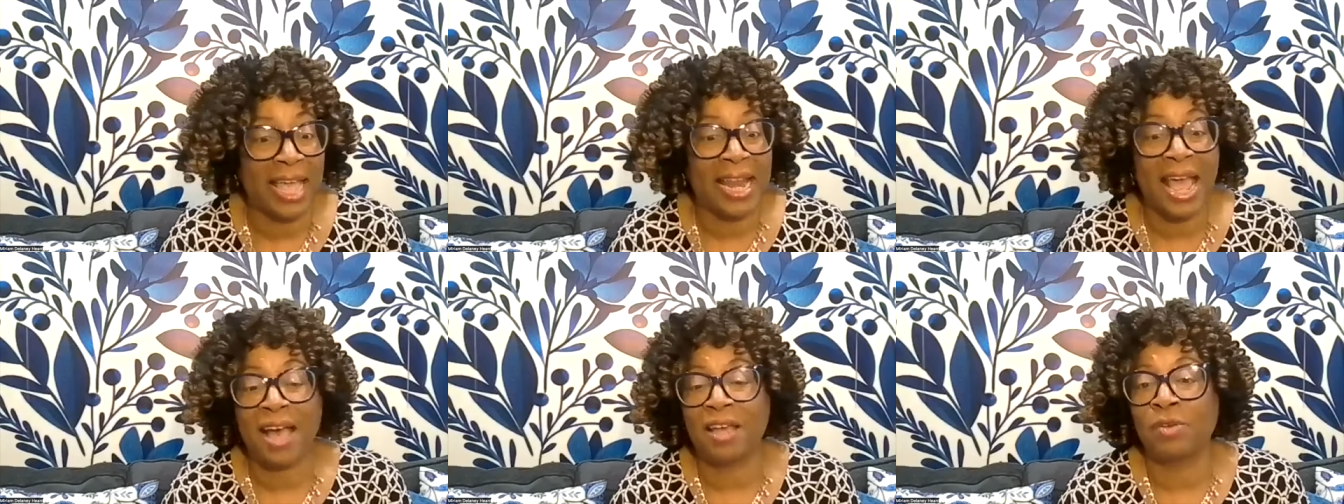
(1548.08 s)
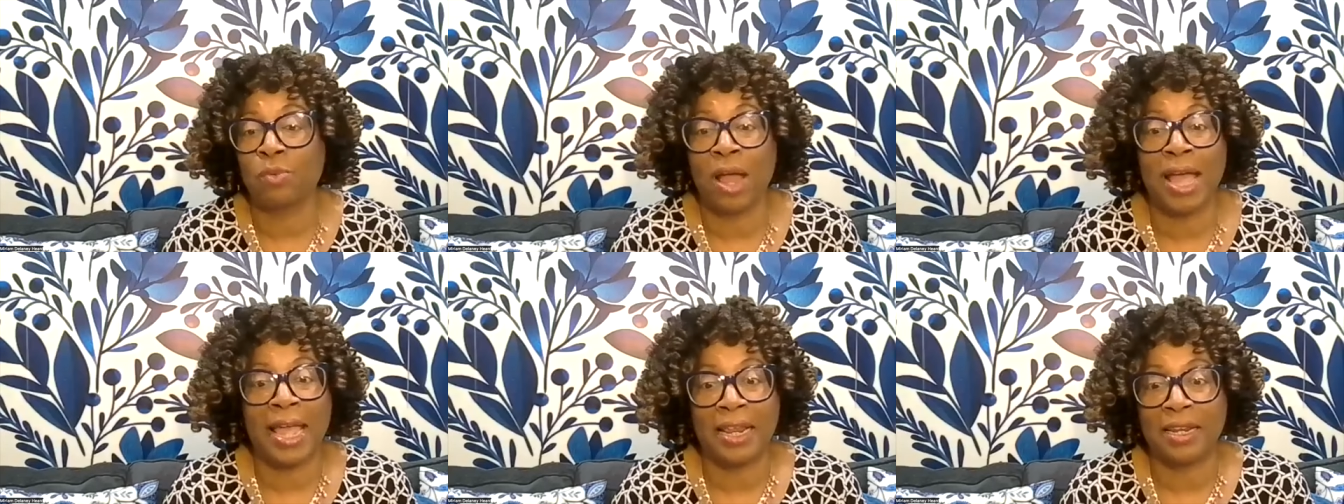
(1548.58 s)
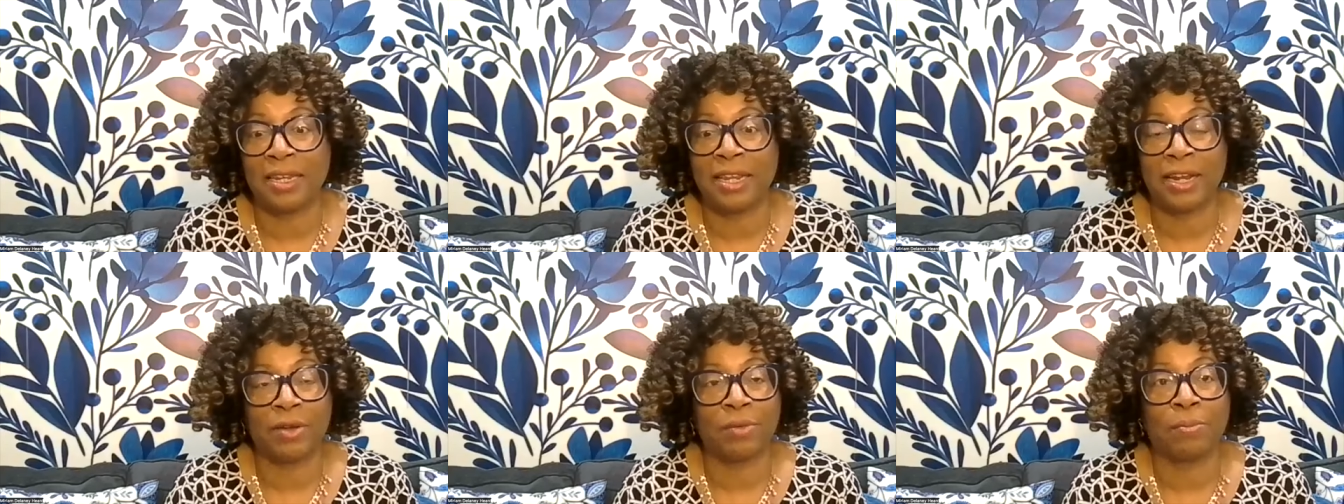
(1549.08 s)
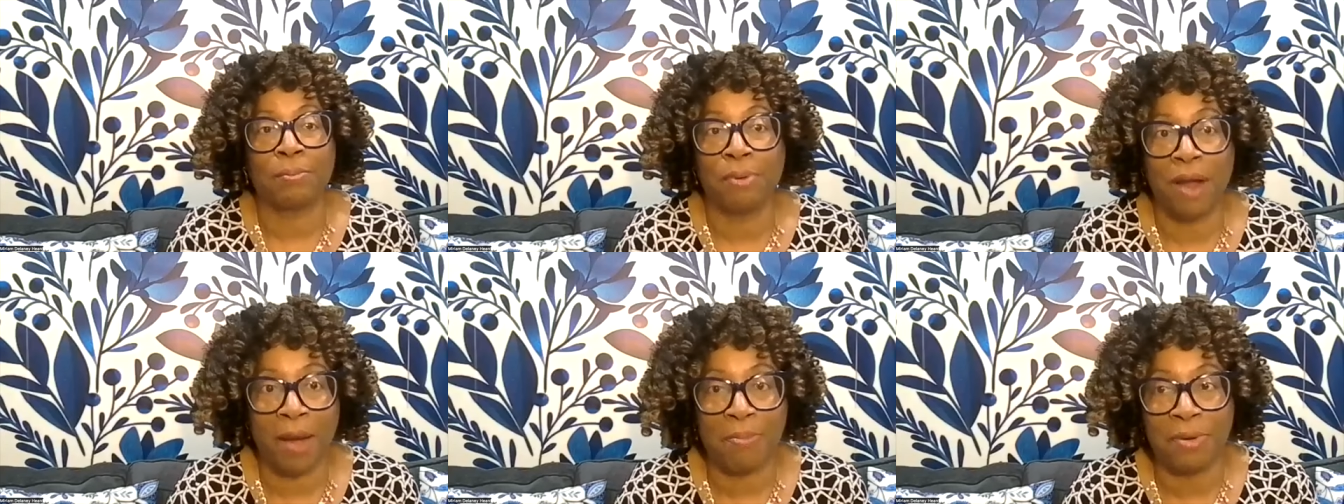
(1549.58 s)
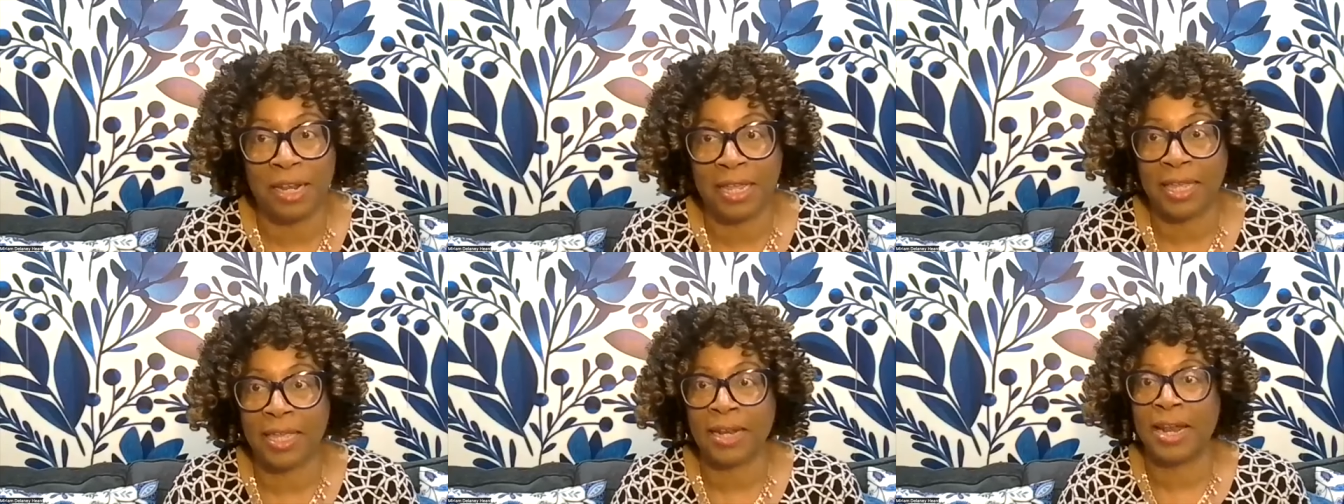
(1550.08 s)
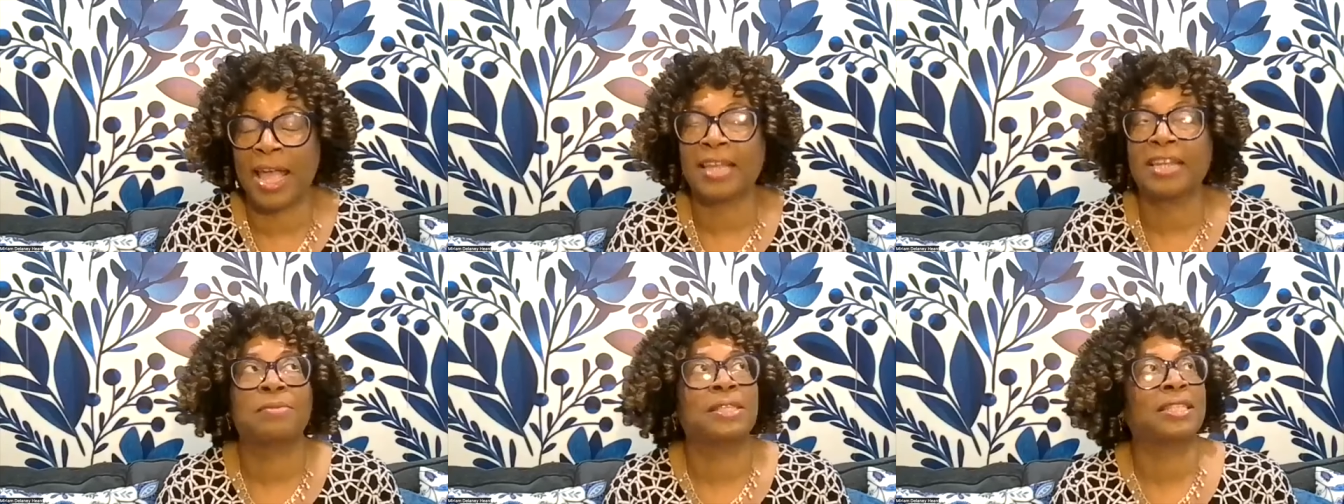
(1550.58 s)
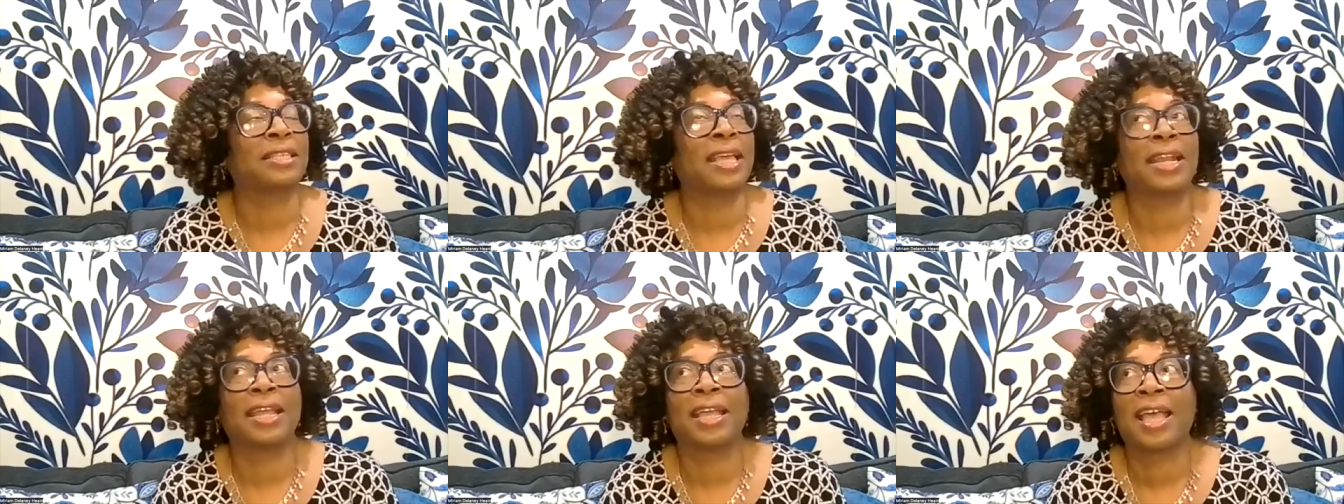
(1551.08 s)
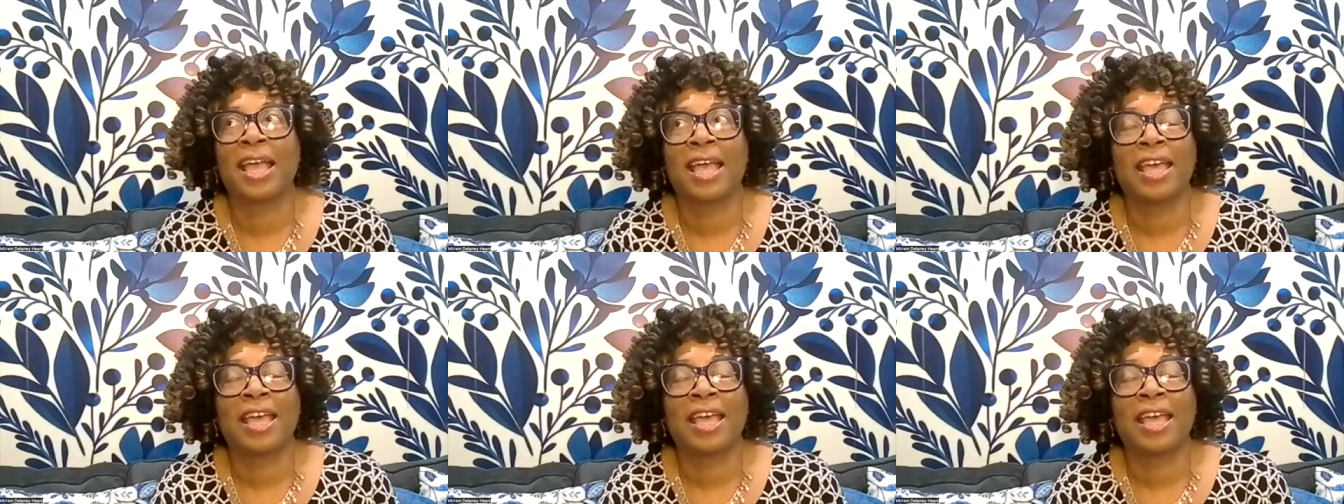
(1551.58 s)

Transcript: and how to write, you know, properly in an academic setting.